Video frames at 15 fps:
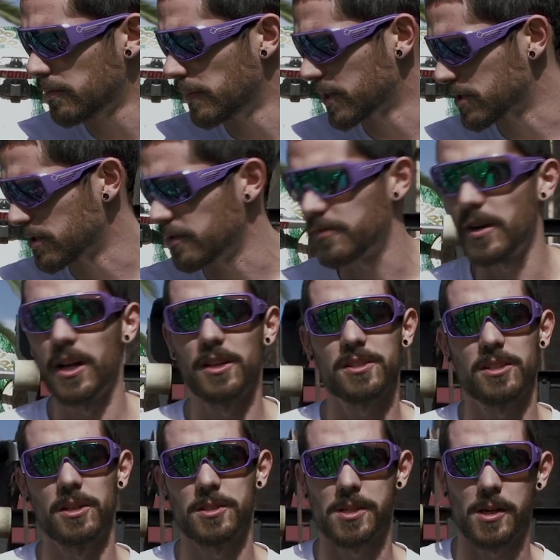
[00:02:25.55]
Make sure you follow
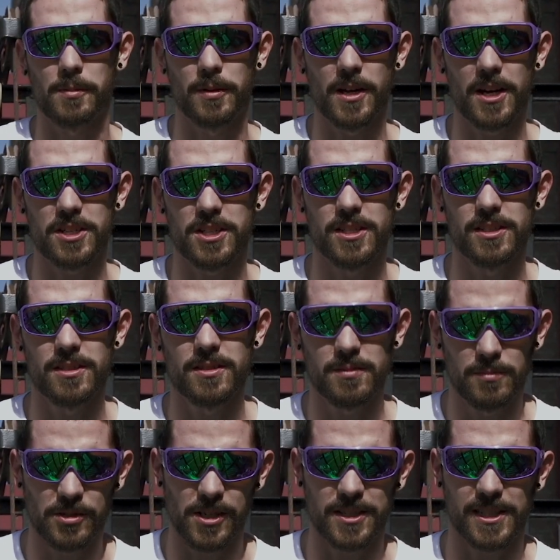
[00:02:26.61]
SLO Stoked Productions,
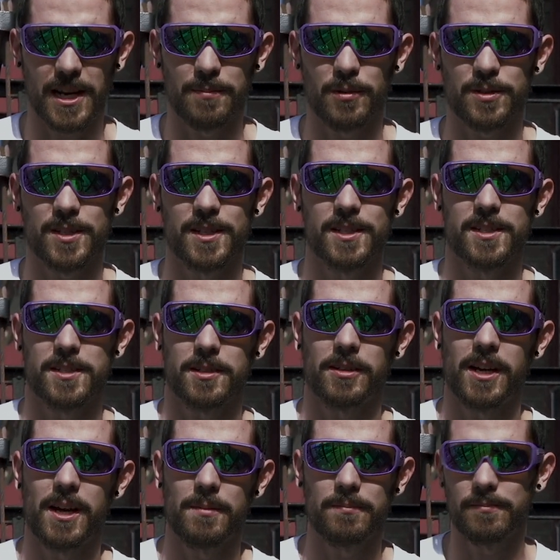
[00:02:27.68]
Madrid Skateboards on
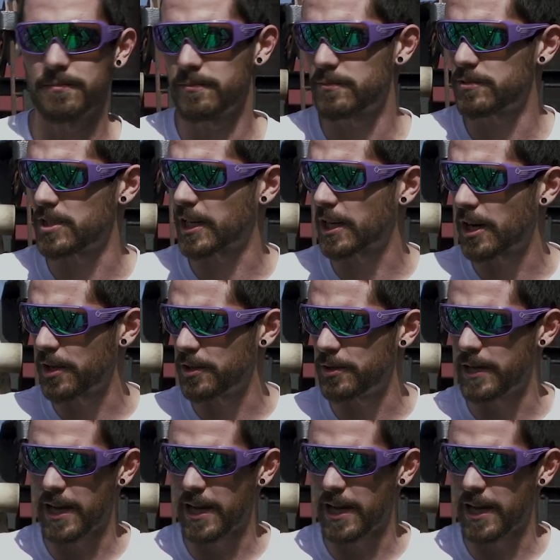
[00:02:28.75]
Instagram. Check out all the new